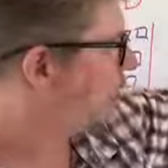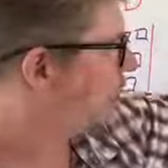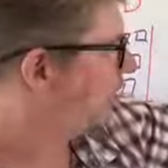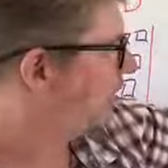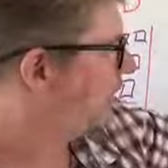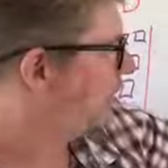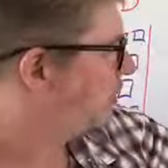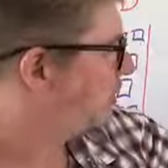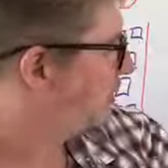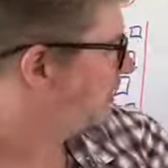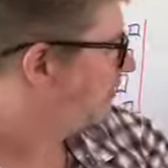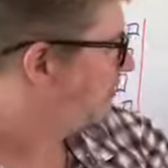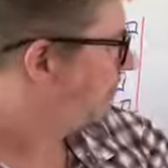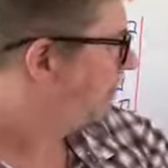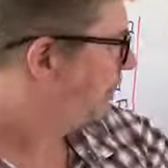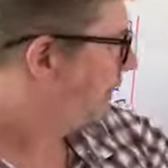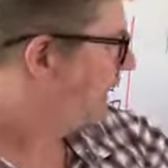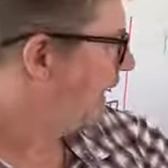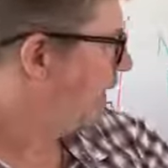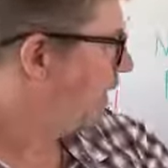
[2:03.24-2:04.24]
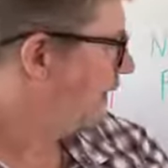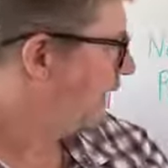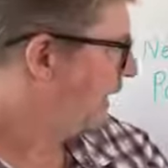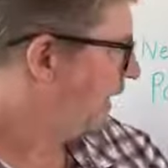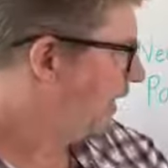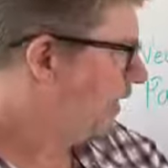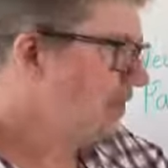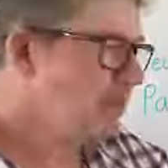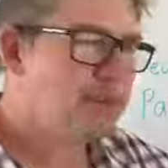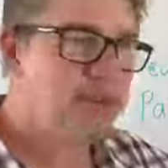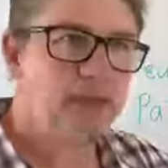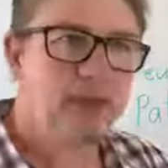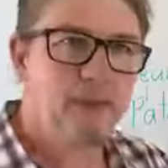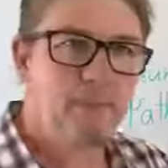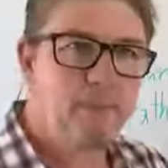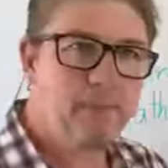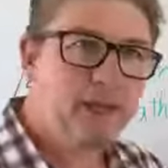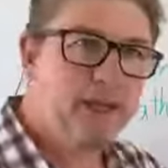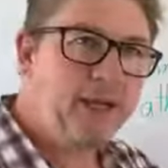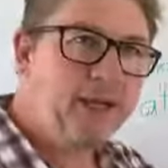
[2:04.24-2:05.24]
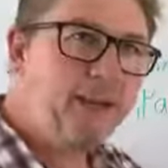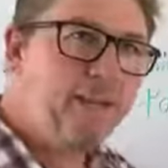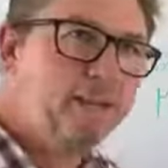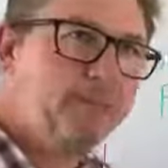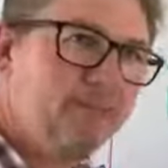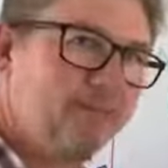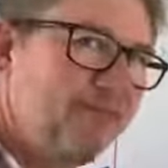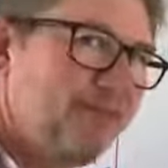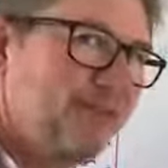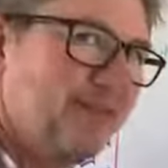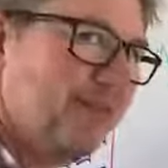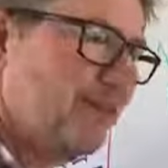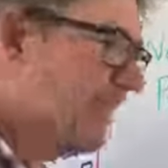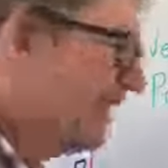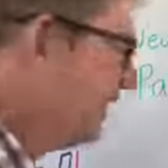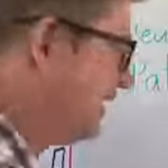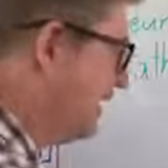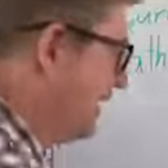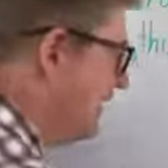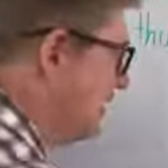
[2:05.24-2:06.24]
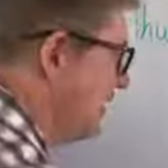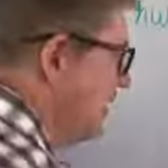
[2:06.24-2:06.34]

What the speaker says: Bridge. Now, here's me. Look at this.